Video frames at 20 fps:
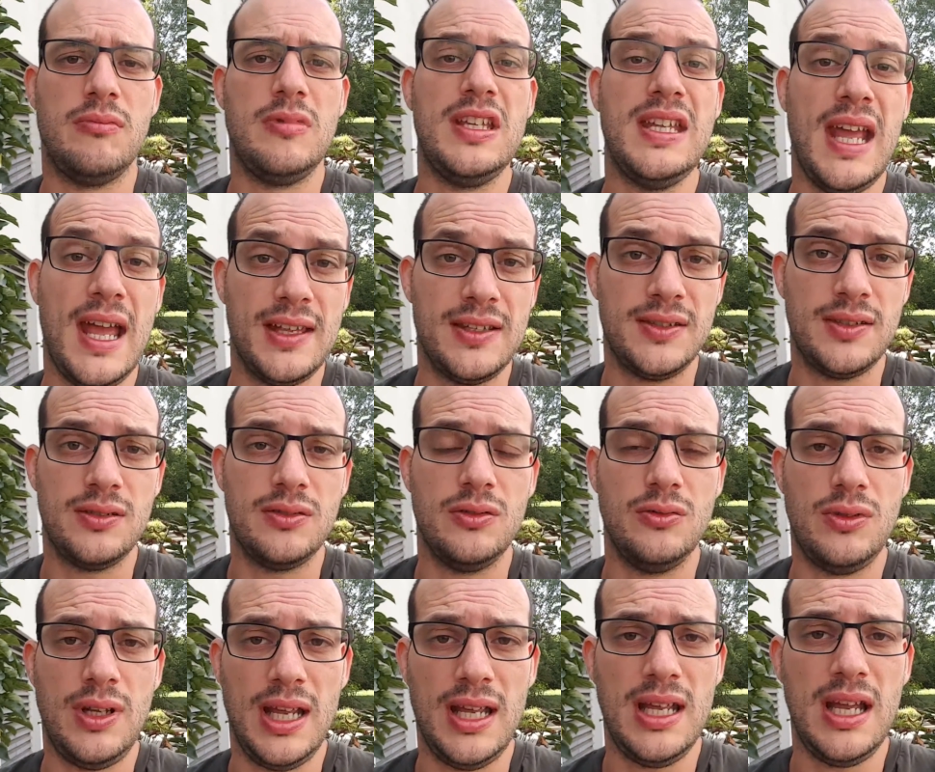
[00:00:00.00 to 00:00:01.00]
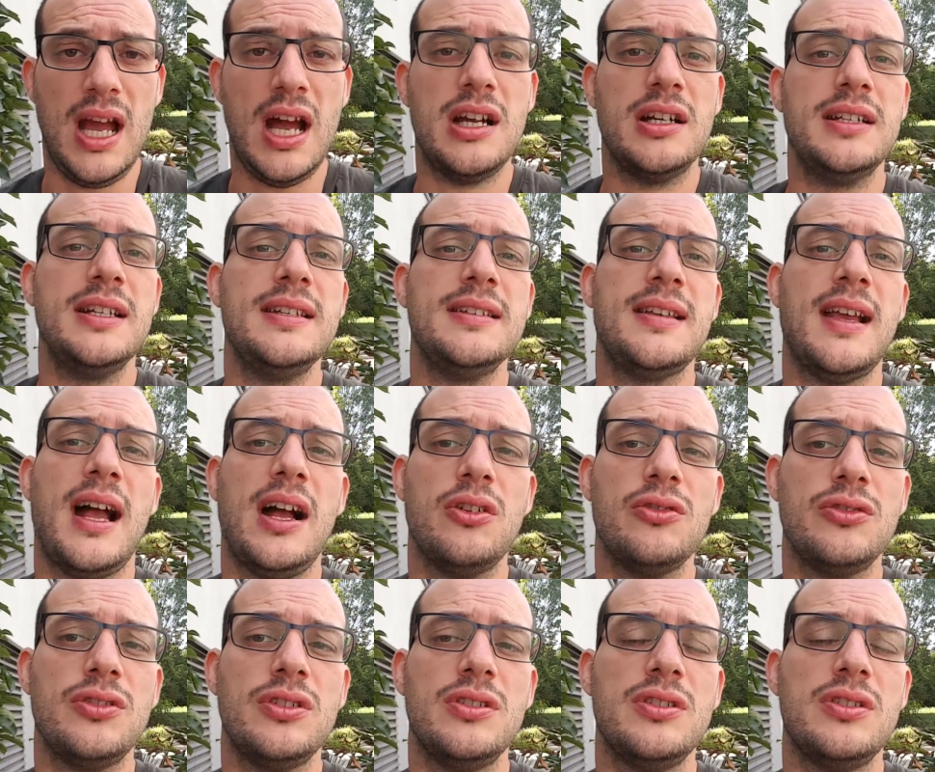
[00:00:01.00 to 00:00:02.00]
Yes, okay. Are these
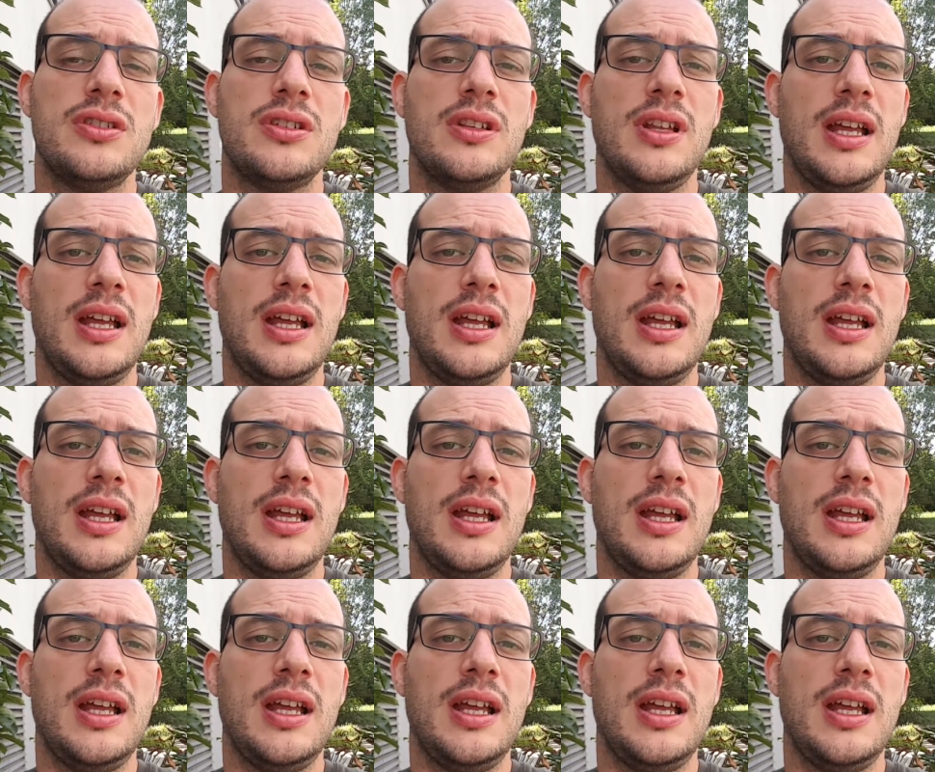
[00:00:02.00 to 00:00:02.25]
houses